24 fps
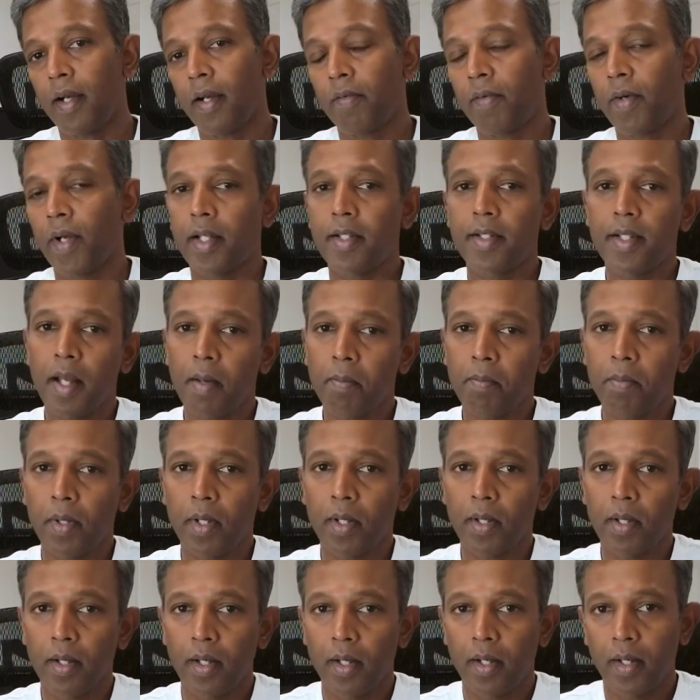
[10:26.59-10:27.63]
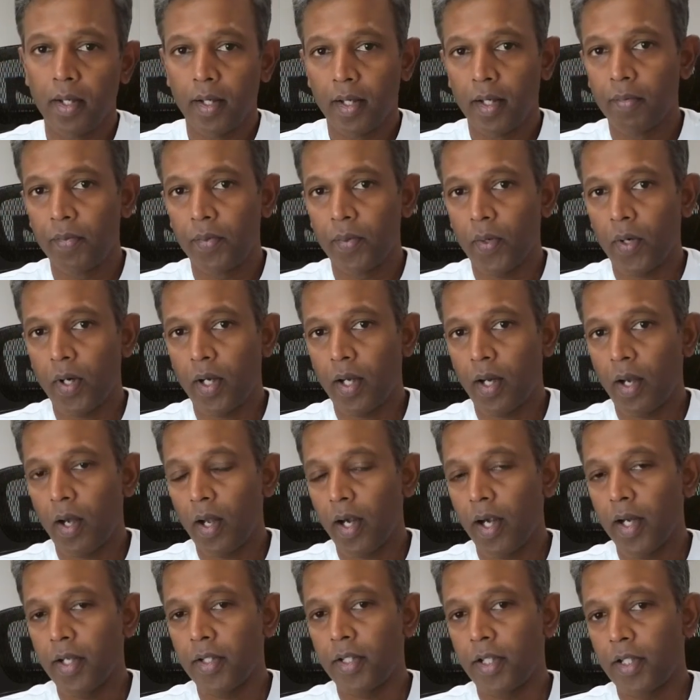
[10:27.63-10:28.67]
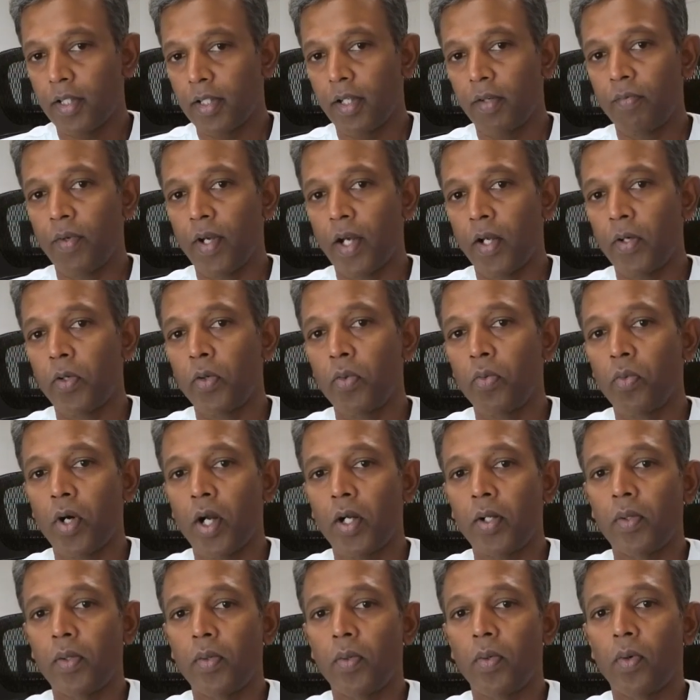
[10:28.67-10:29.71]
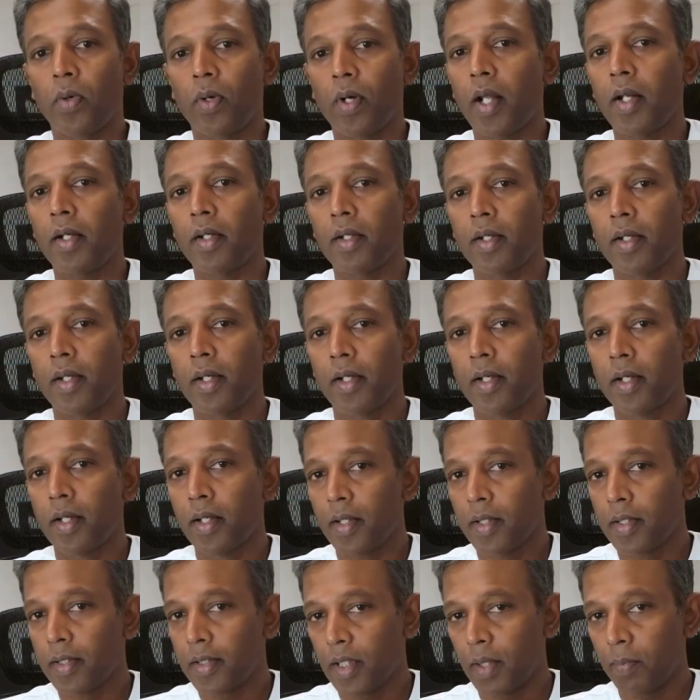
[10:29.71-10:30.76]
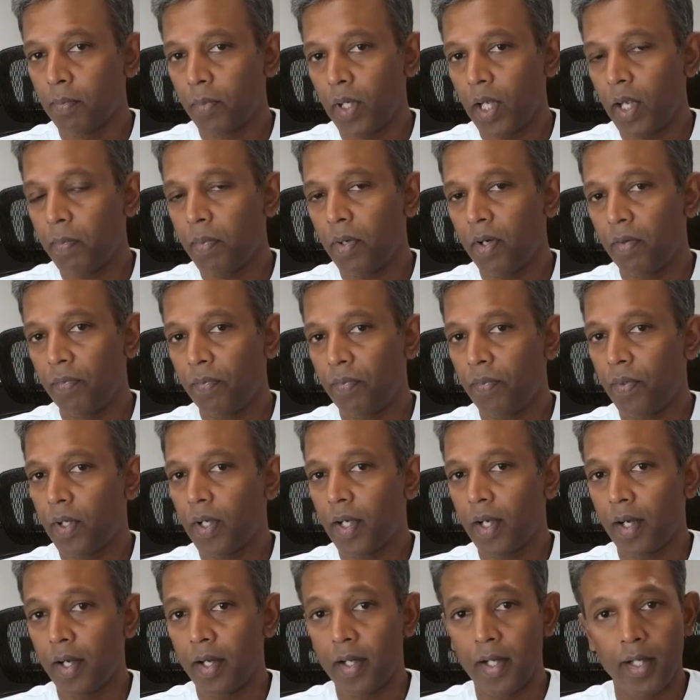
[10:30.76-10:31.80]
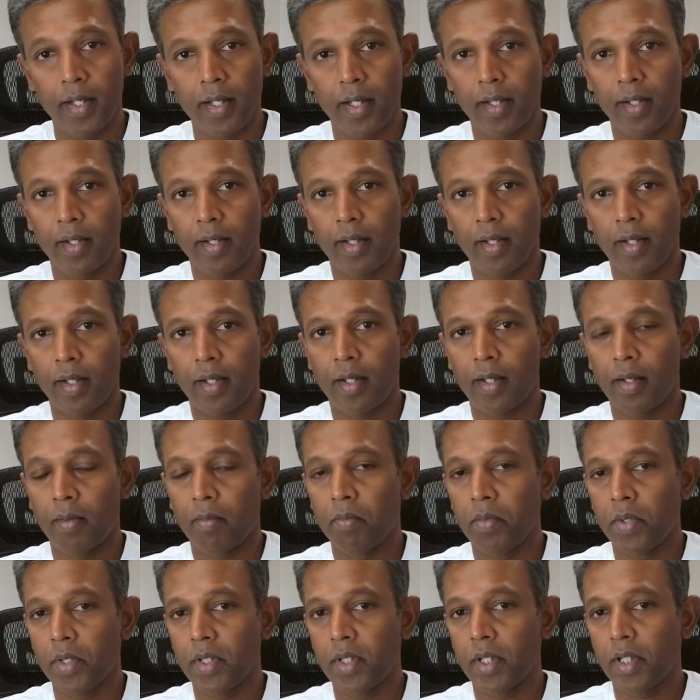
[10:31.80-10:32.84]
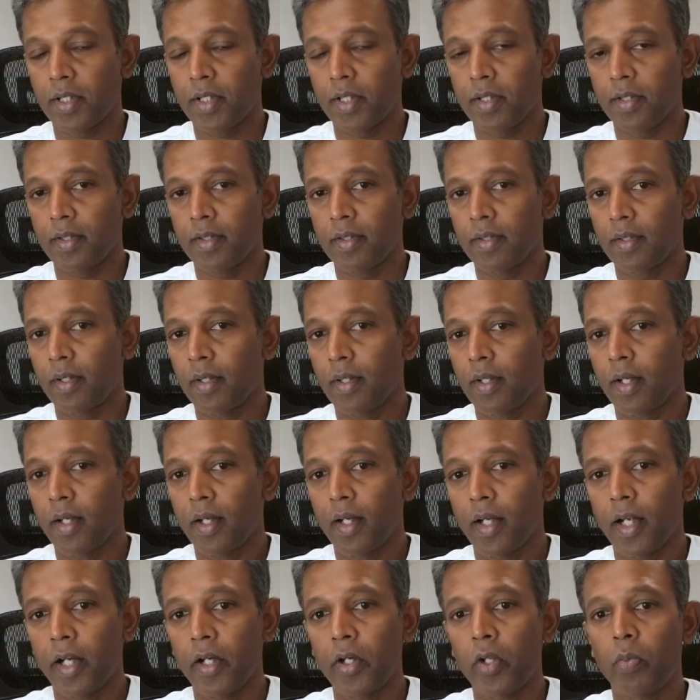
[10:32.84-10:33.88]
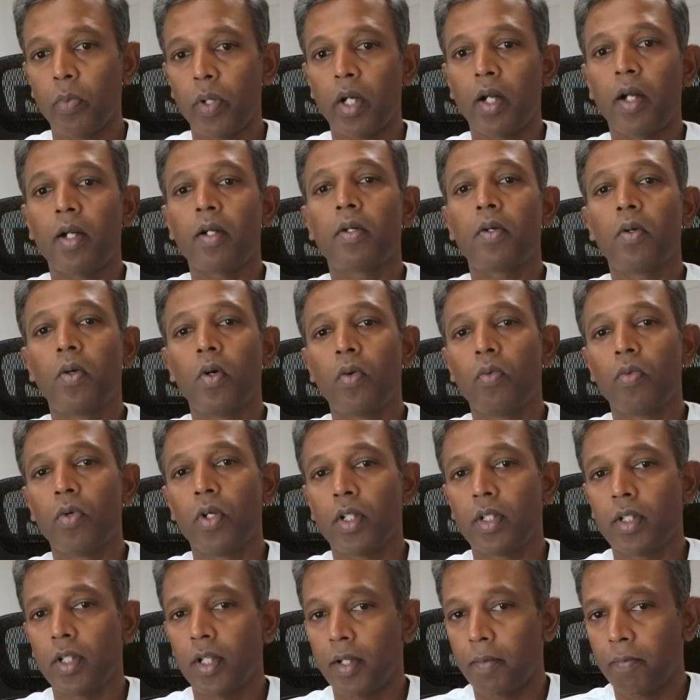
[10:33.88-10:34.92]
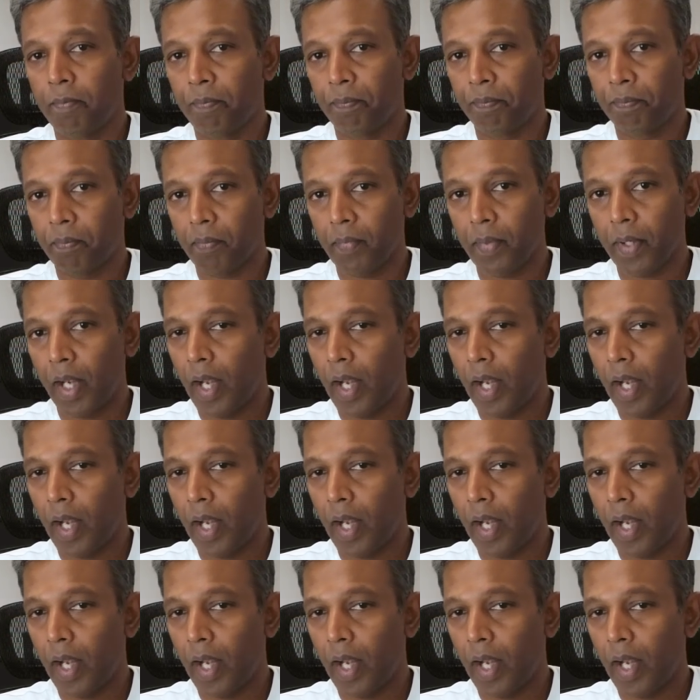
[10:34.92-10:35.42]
For example, if you are an organization where you want to run some type of uh, retail uh, businesses, and you may not go with um,